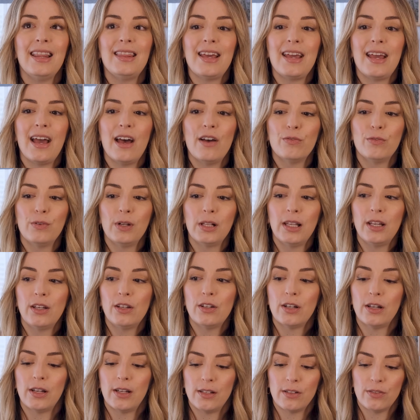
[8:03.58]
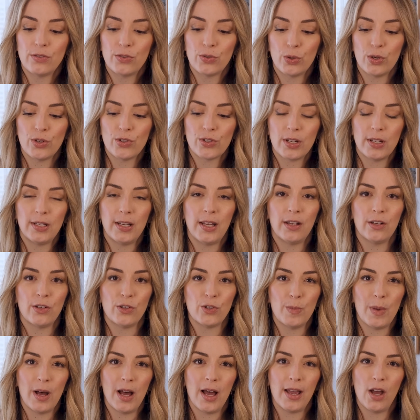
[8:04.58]
they have really good storage
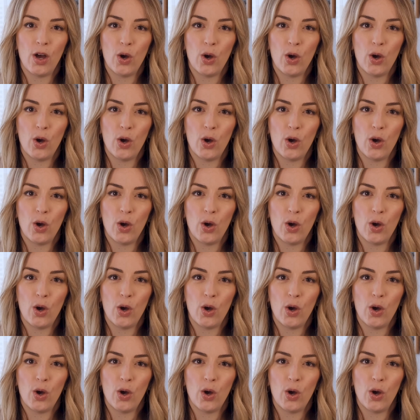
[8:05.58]
containers by